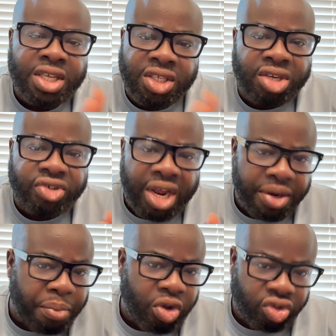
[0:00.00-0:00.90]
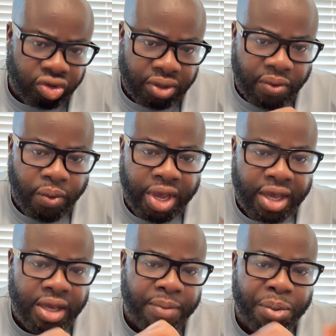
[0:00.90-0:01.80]
central repository
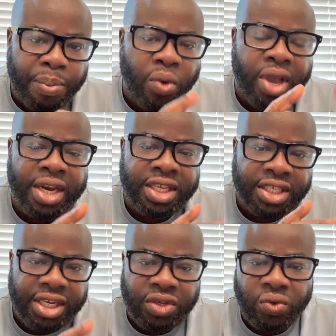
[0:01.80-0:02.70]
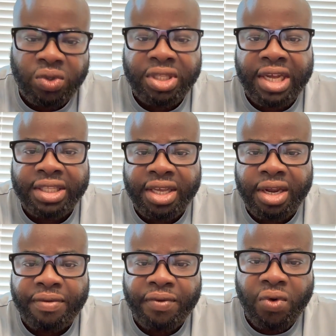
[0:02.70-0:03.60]
where people can easily use that
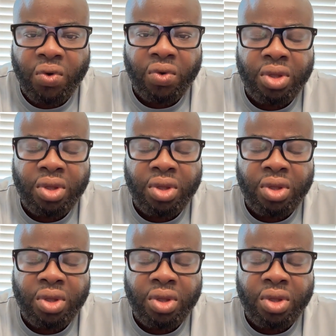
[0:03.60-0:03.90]
data for